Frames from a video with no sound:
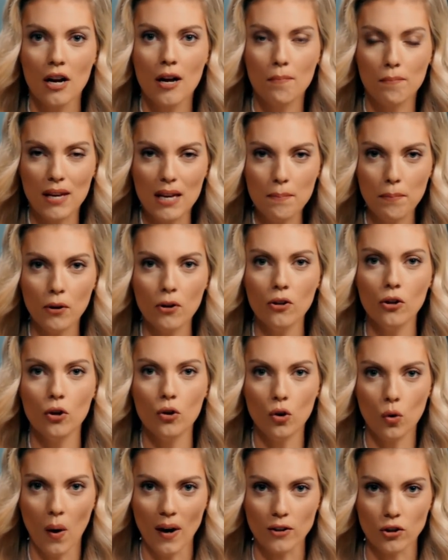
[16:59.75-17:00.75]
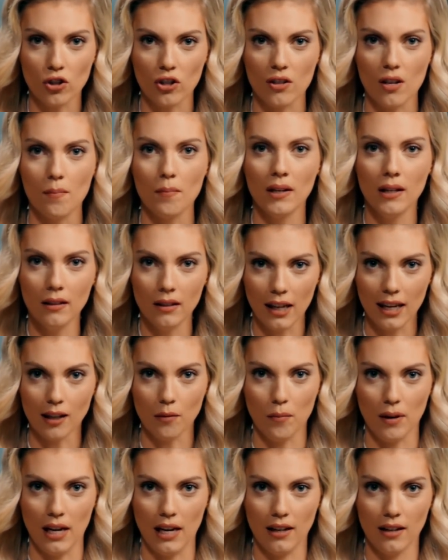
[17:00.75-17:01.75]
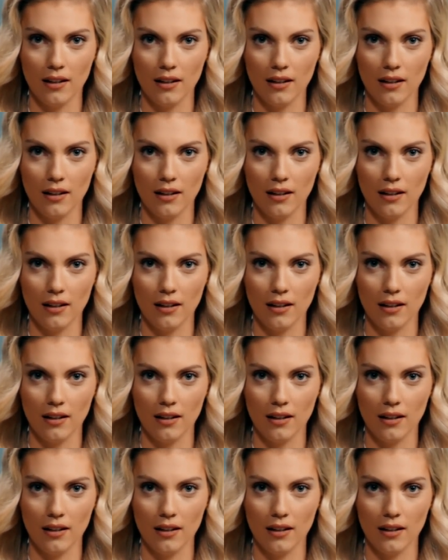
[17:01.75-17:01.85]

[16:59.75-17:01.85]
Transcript: people who question them like me.